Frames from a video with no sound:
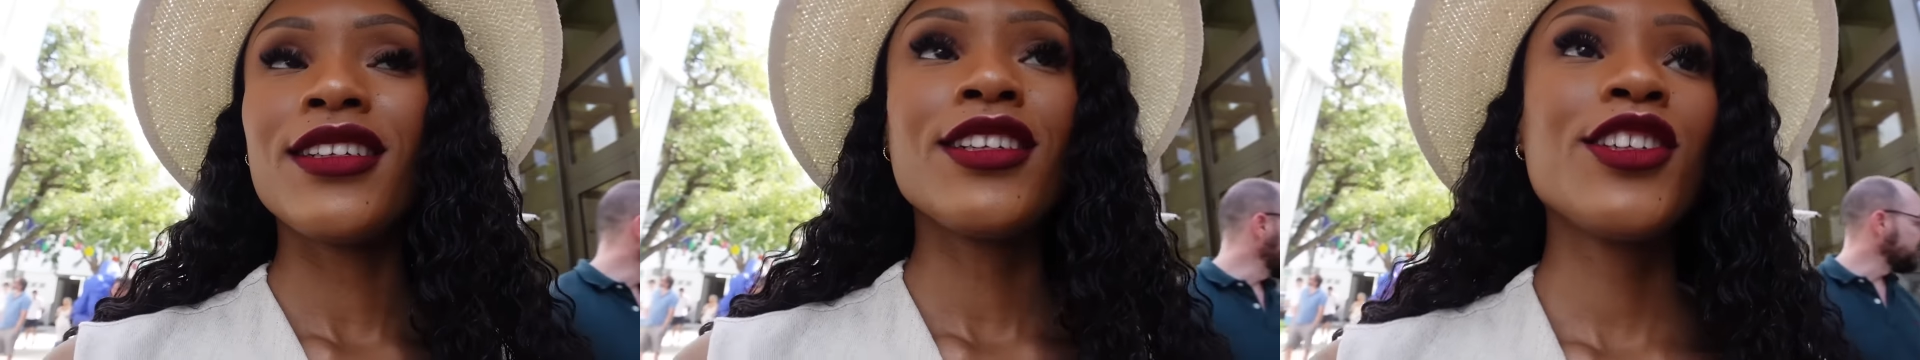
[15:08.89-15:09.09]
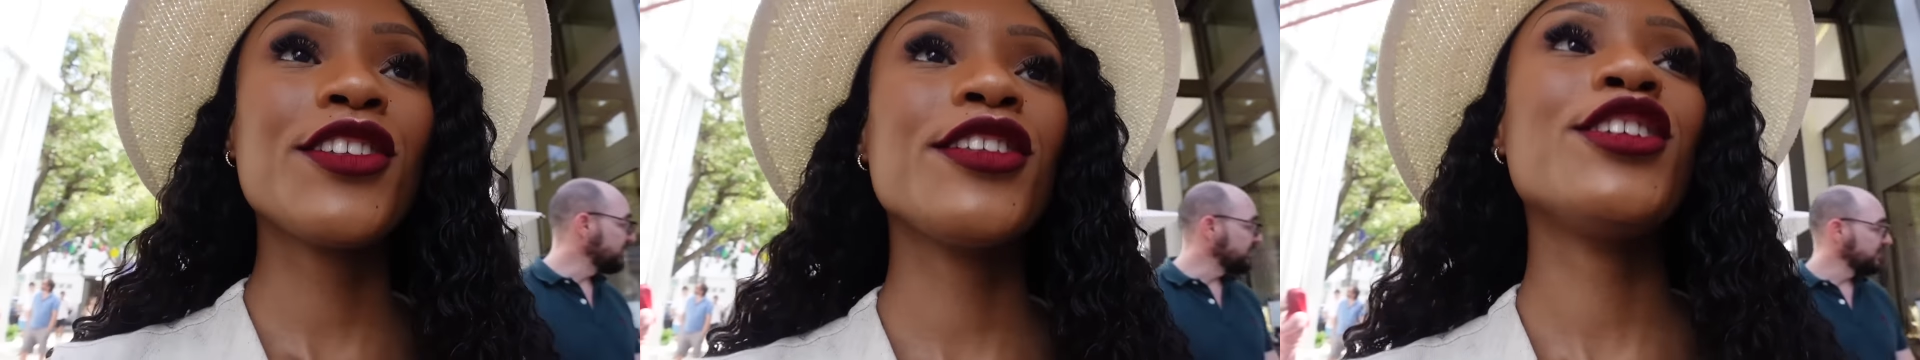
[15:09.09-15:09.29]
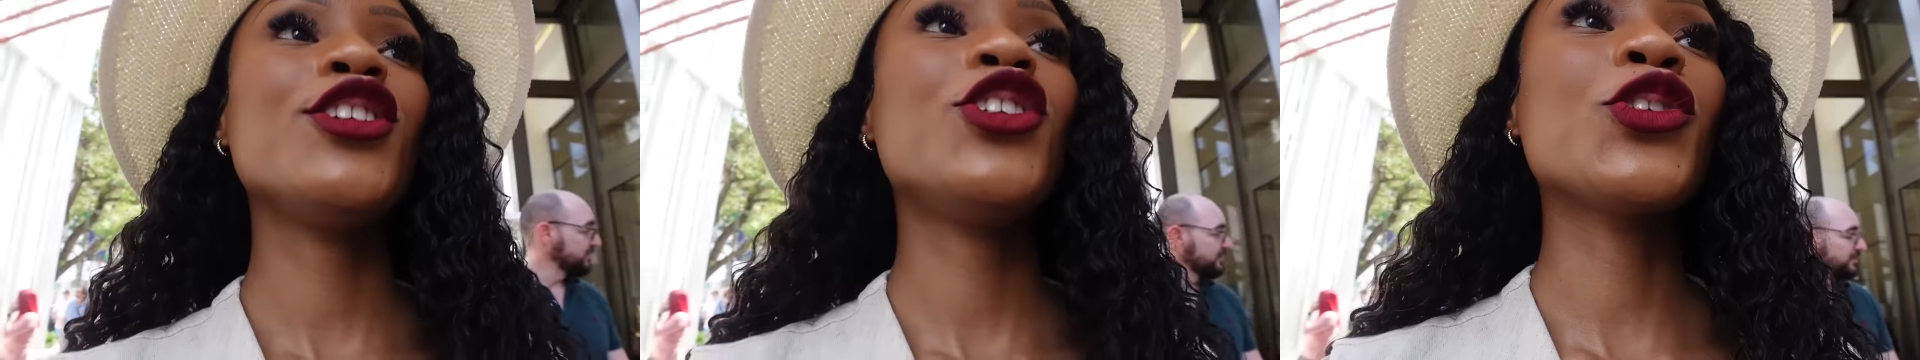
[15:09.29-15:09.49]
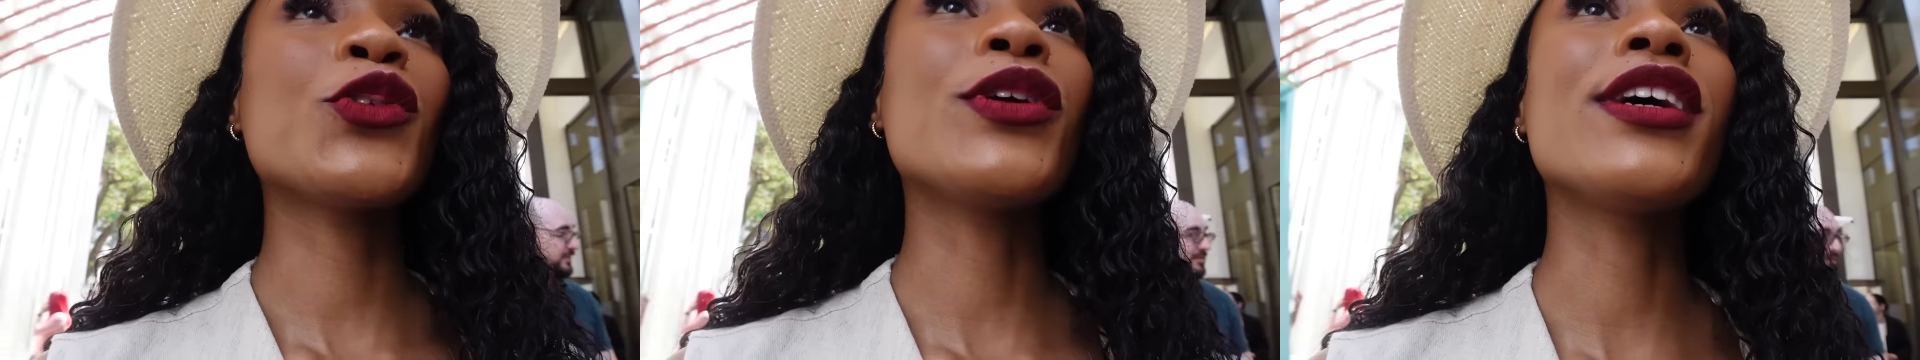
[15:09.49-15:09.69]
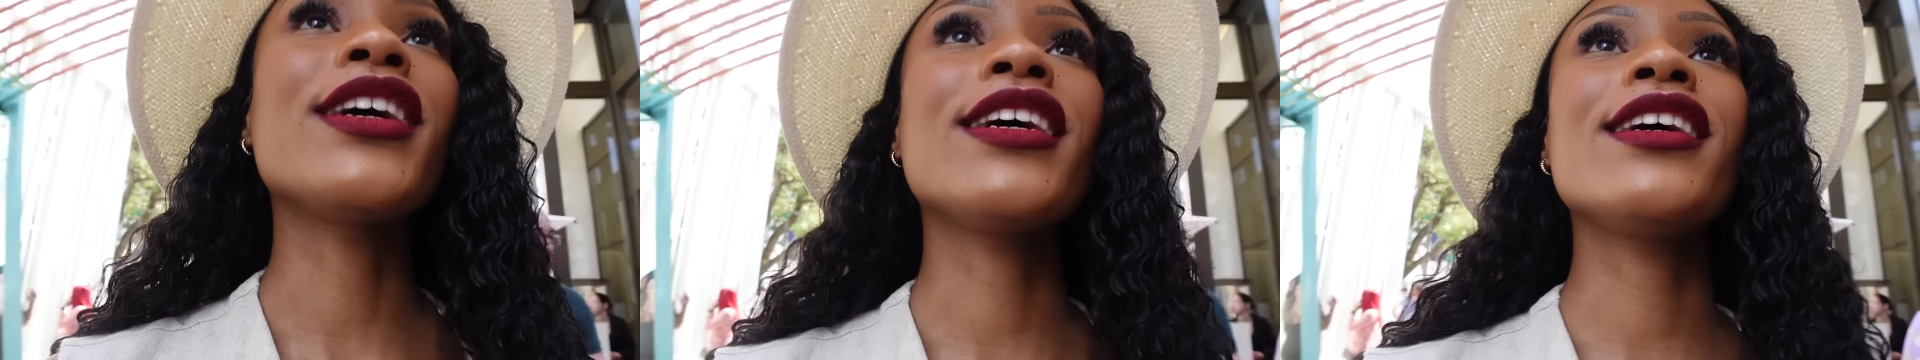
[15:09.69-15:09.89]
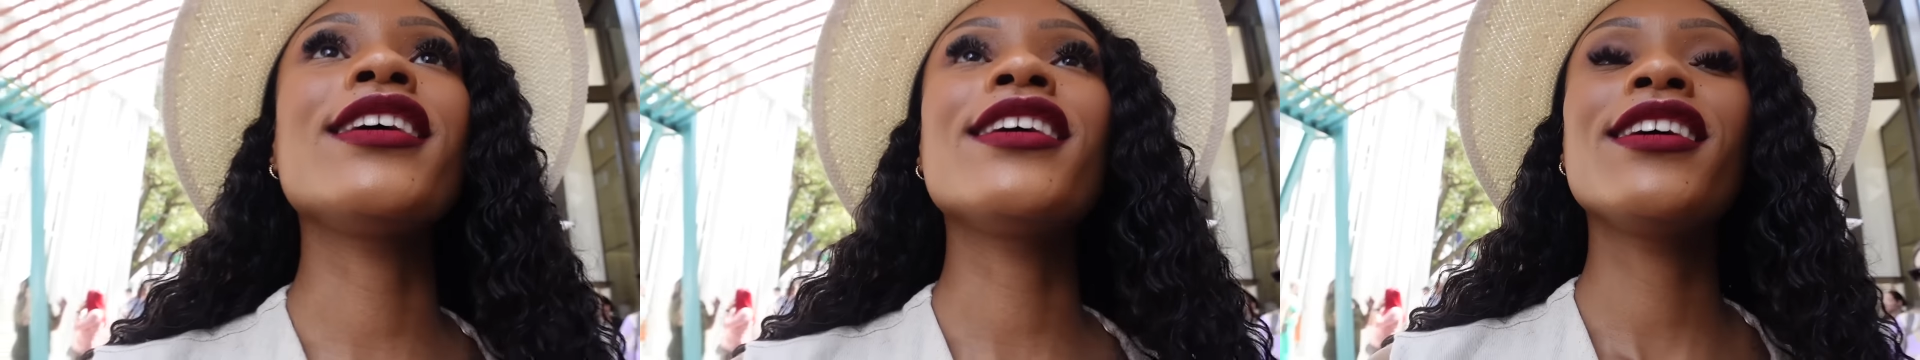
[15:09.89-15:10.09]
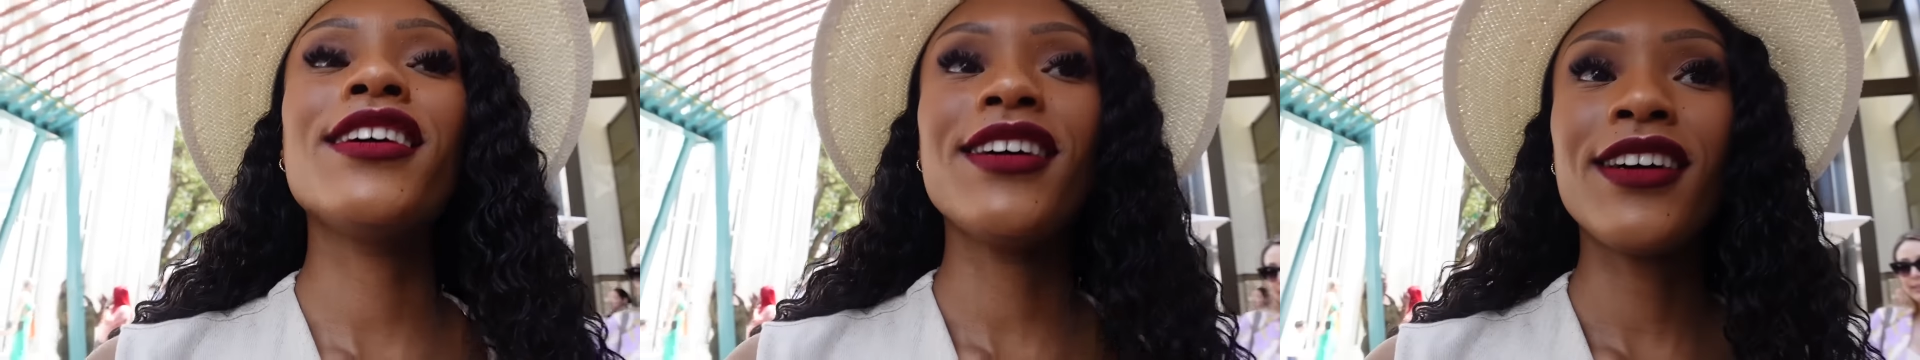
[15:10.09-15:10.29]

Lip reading: just enjoy